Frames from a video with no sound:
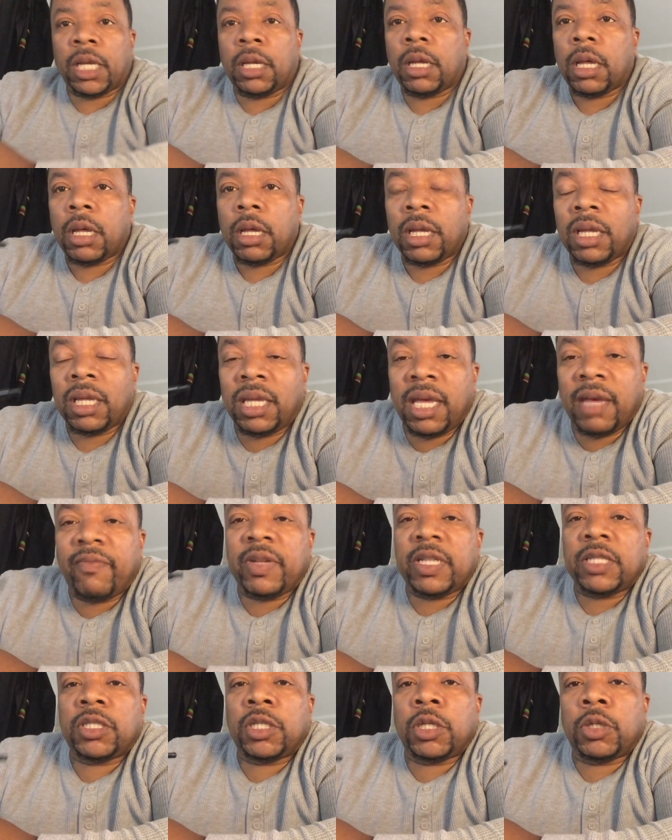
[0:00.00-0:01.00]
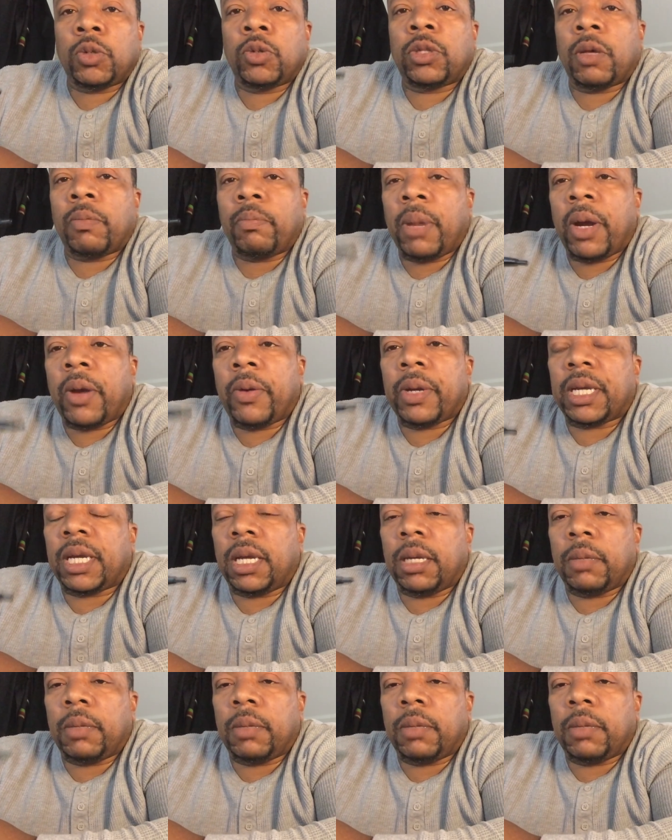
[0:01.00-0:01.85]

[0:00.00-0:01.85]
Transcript: the American Pit Bull Terrier.